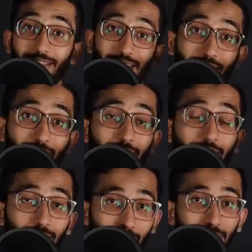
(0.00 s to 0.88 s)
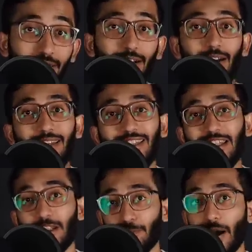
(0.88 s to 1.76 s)
the character Nadira is
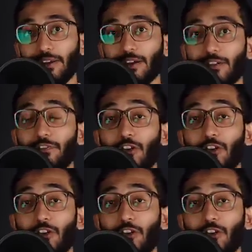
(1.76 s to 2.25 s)
inspired